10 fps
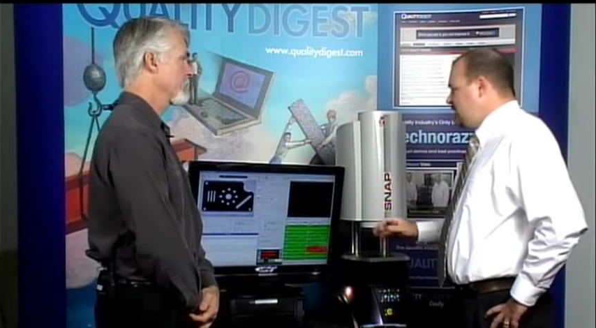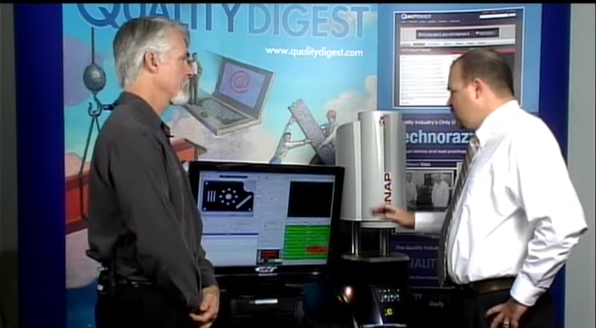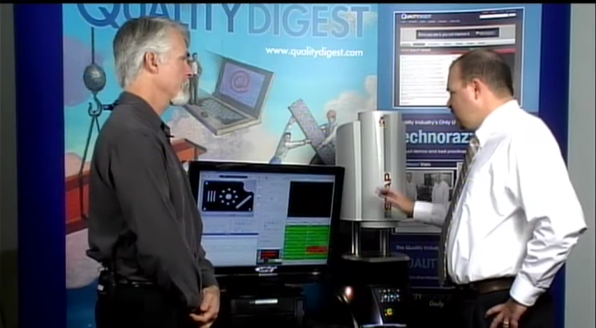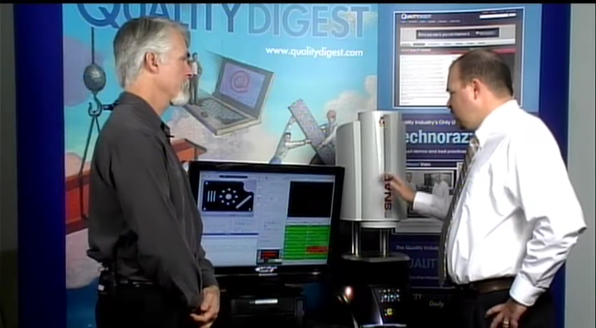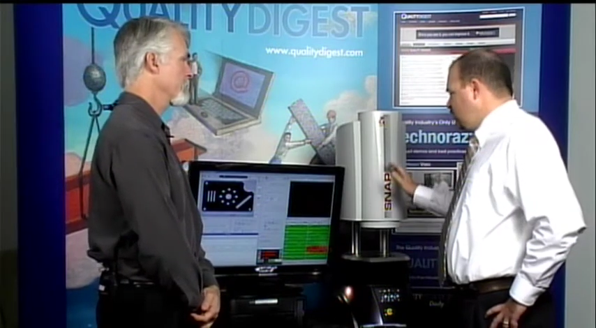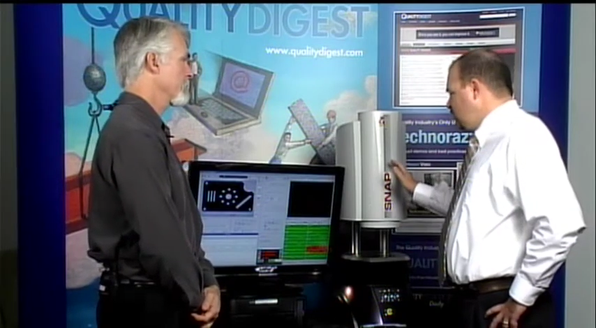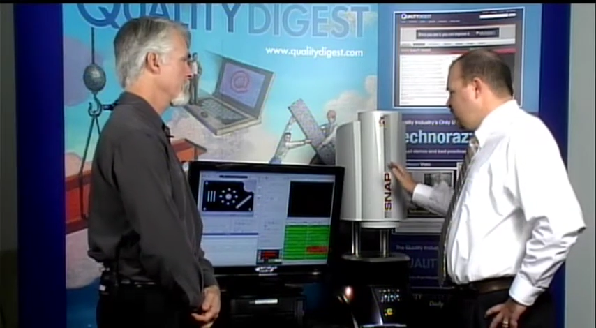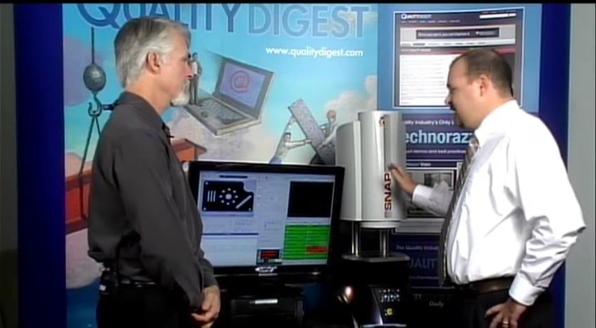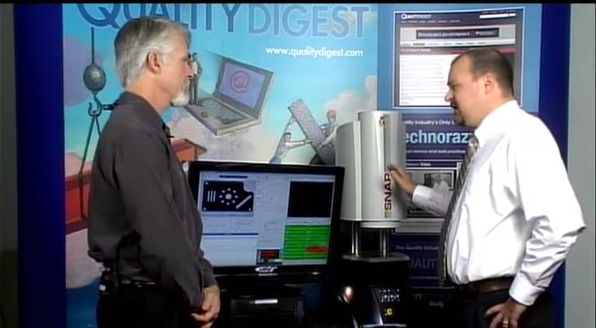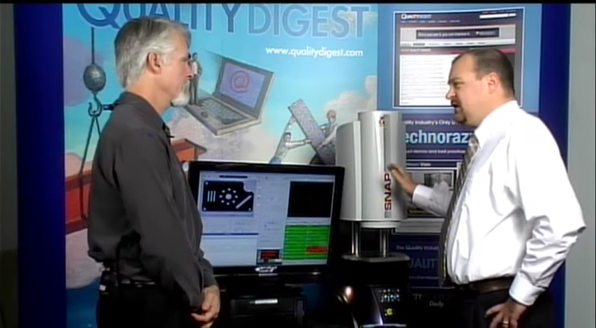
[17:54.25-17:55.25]
Speaker 1: What what
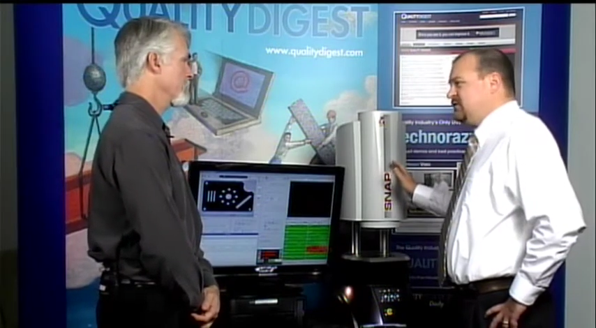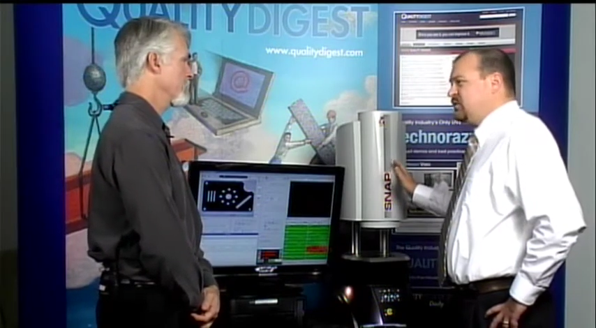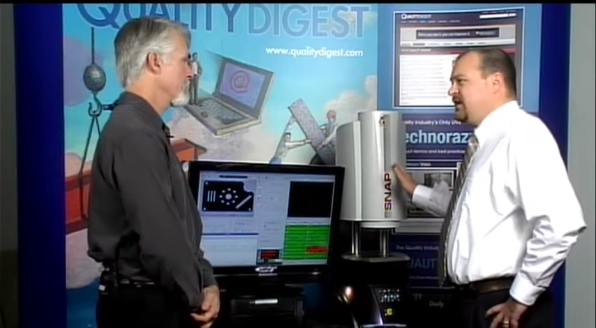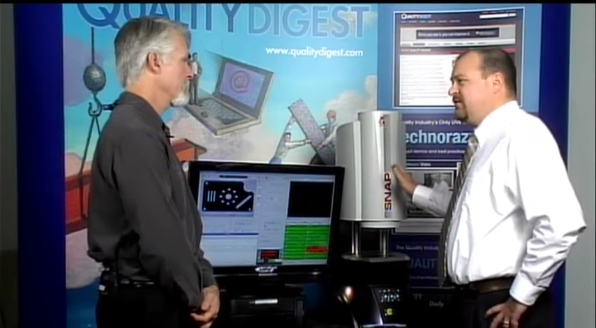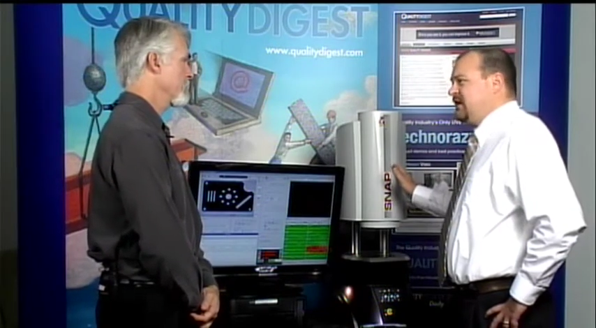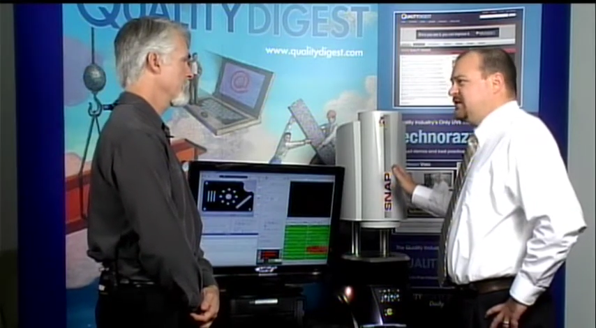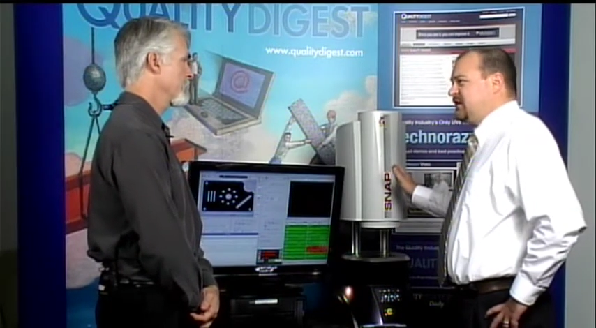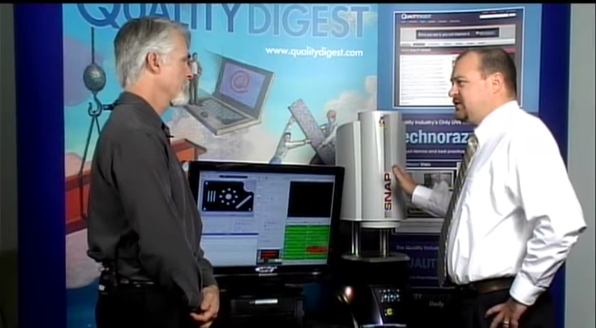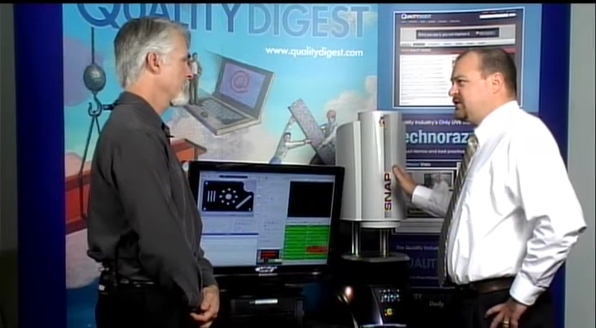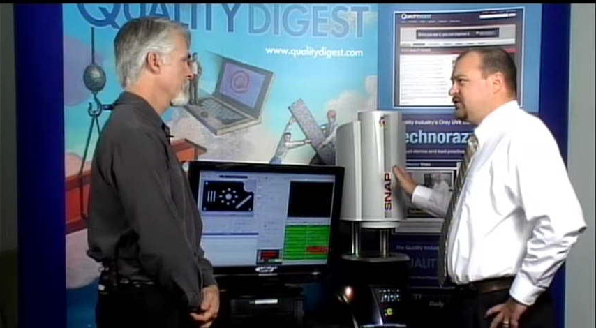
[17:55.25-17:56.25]
we did is we have a
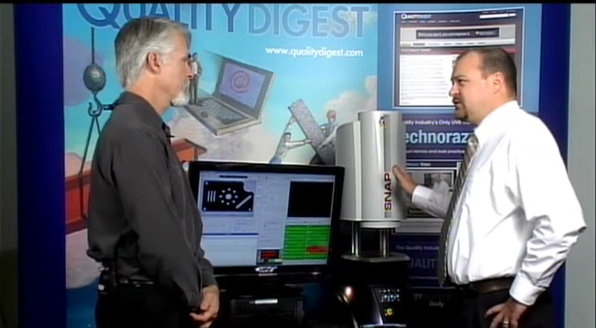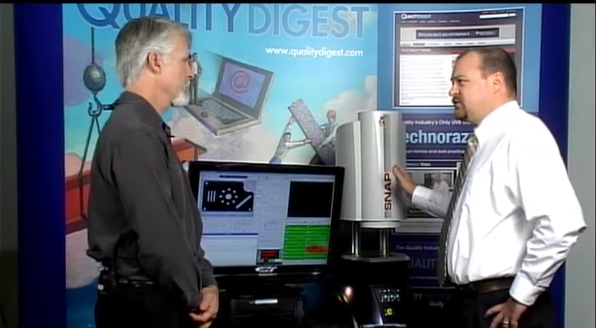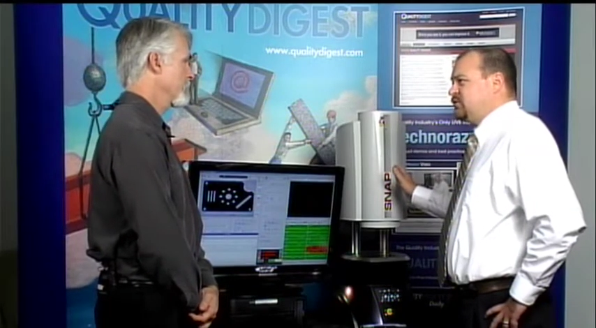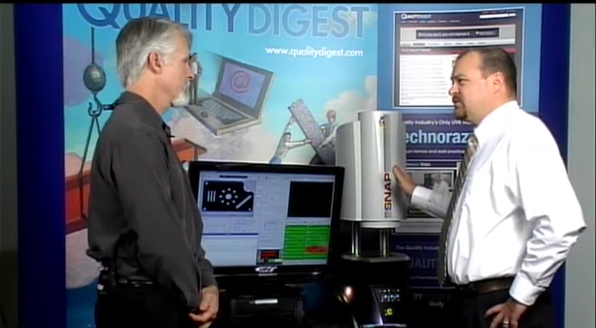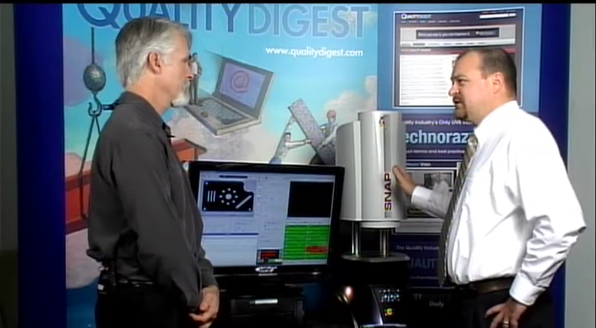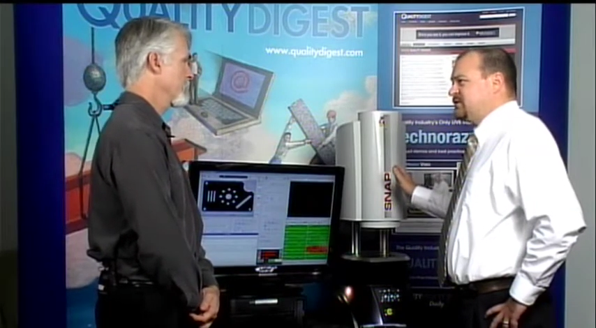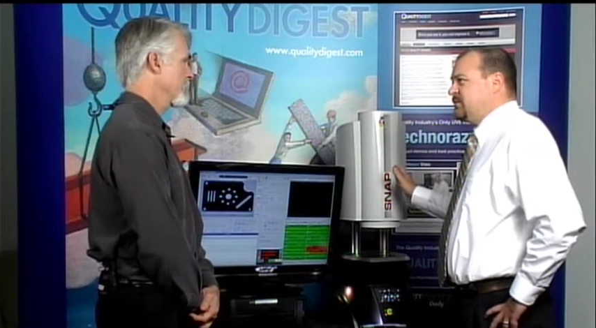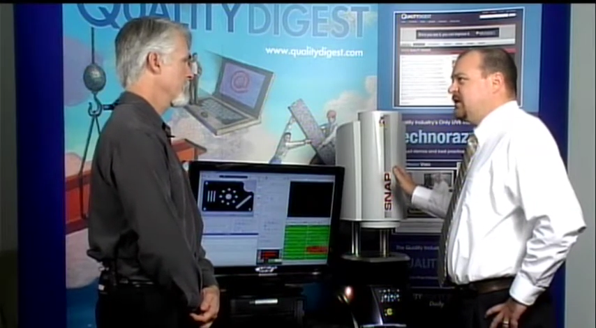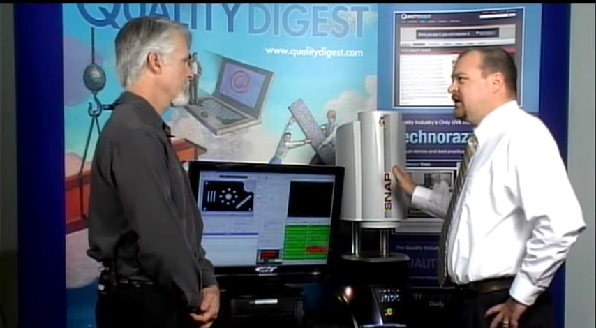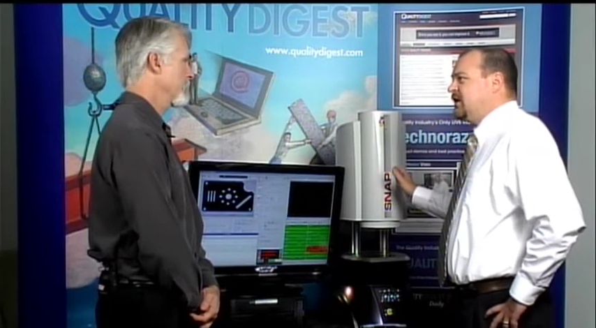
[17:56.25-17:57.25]
telecentric zoom
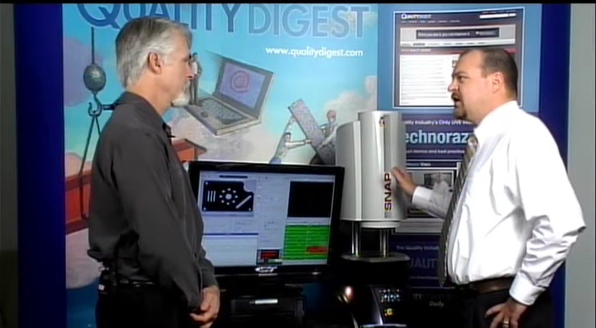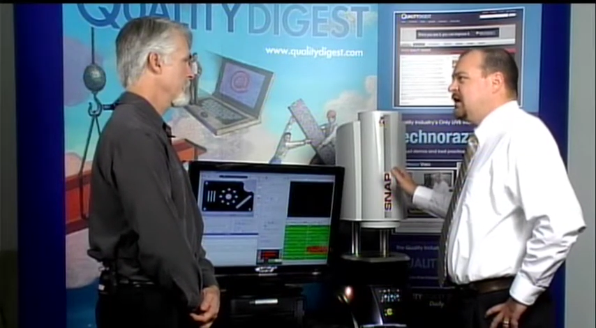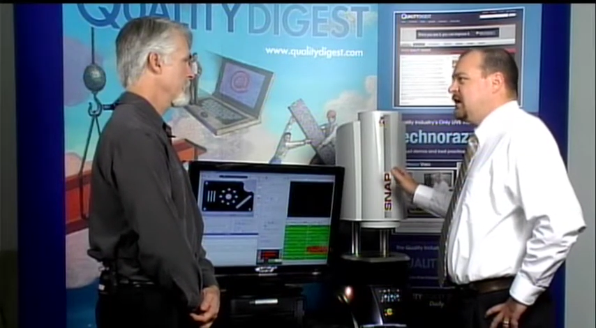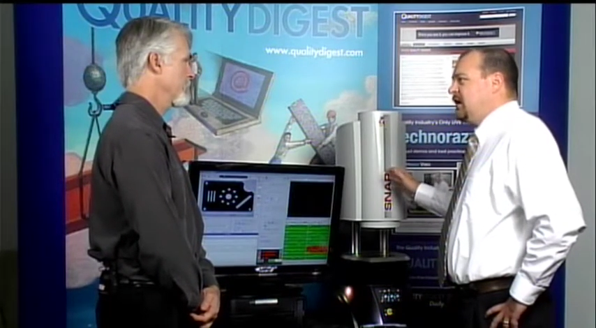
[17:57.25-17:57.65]
system in here.